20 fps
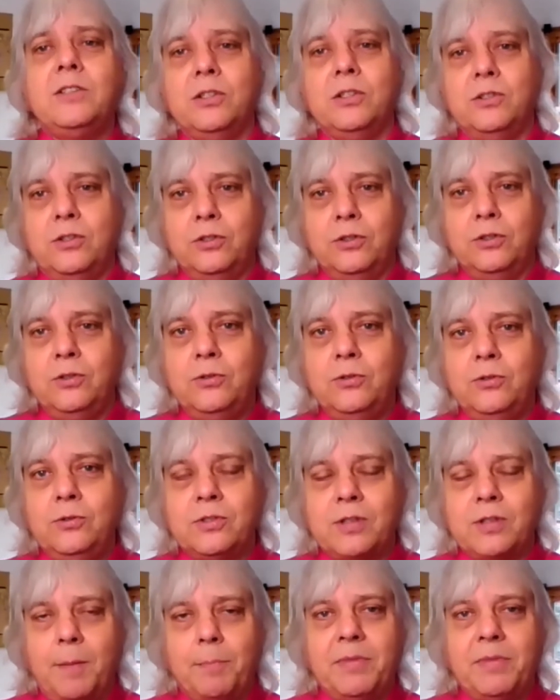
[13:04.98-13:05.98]
to do
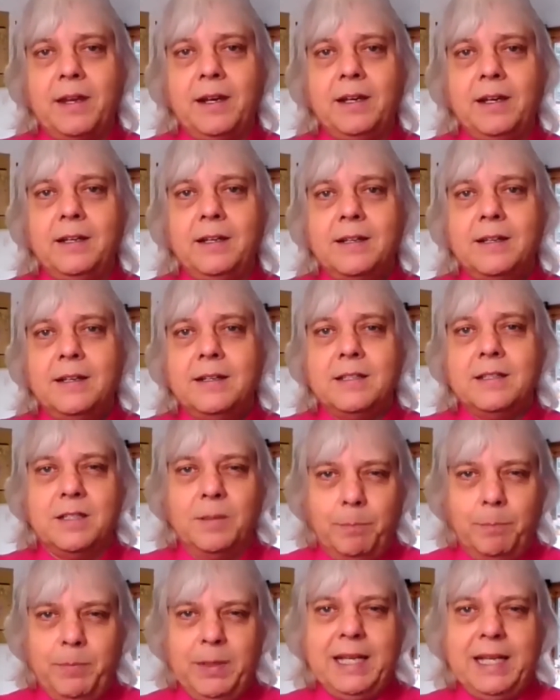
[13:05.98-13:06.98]
something, to
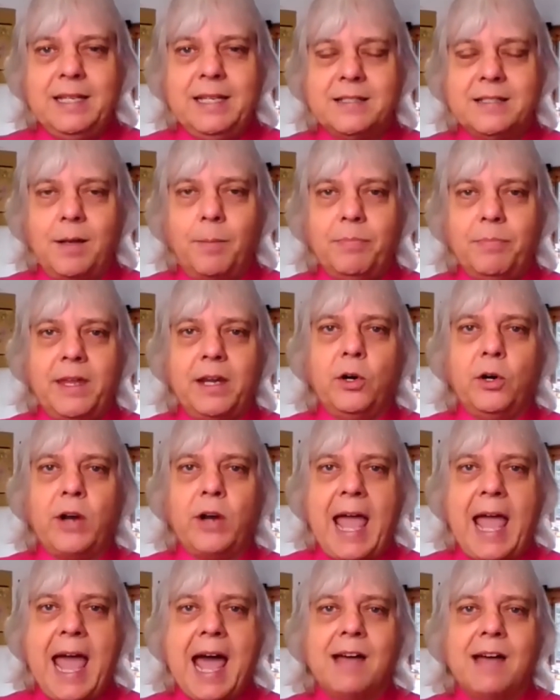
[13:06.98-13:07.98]
be something, or to
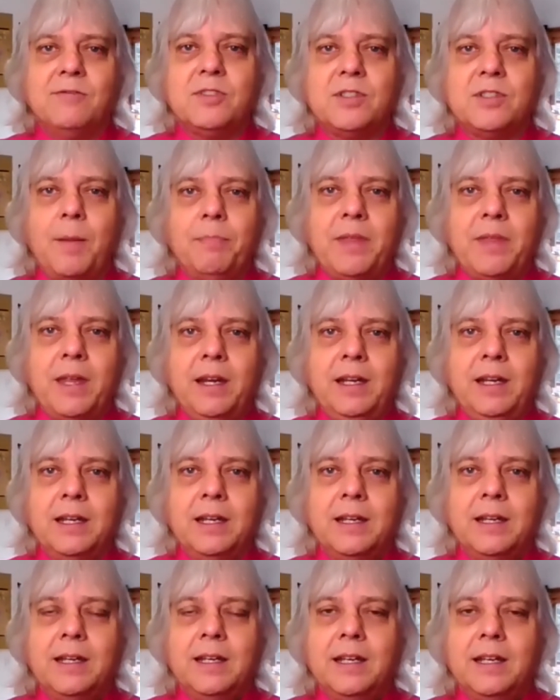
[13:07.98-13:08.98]
have something,
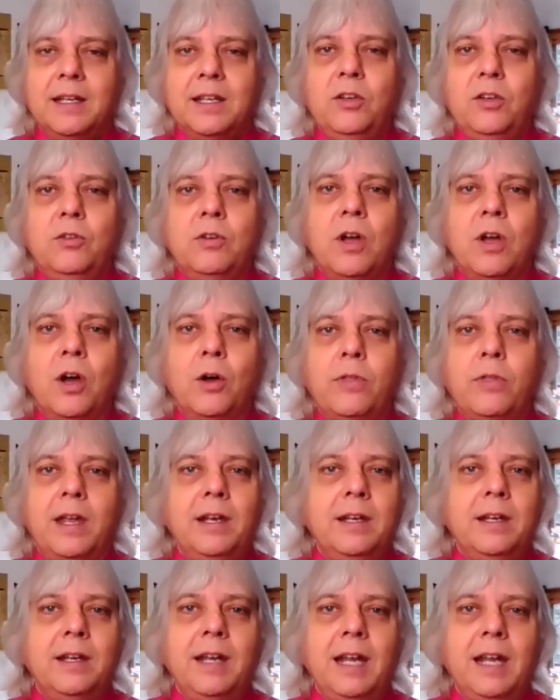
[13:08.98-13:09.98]
you know
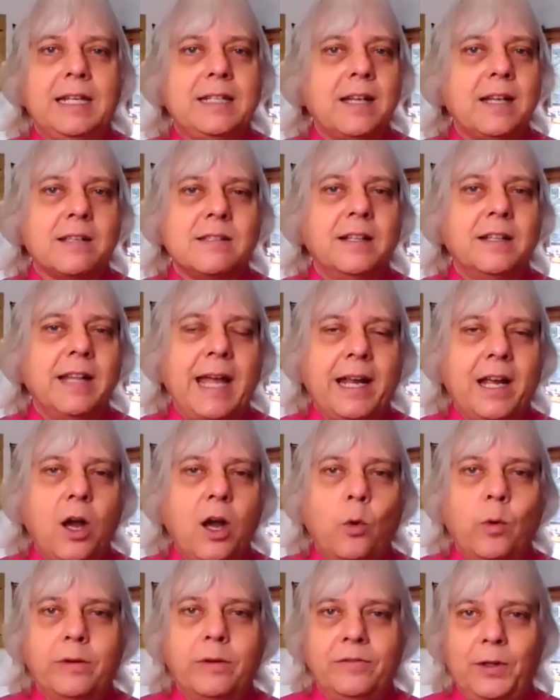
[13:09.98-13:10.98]
that it doesn't let
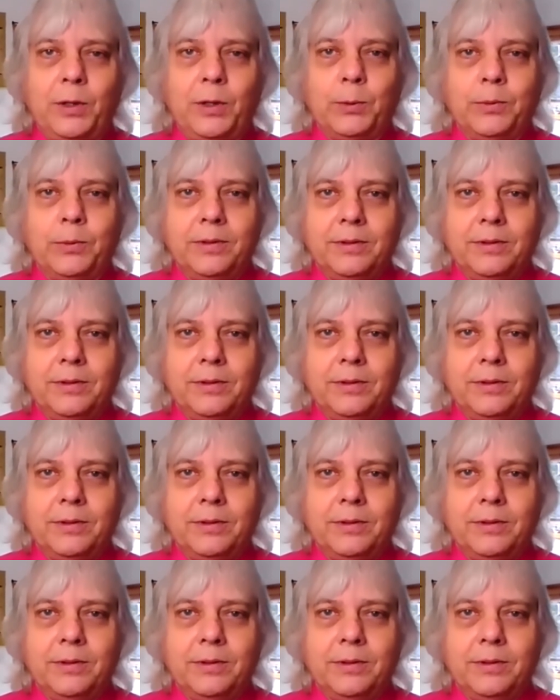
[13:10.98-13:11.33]
go of you.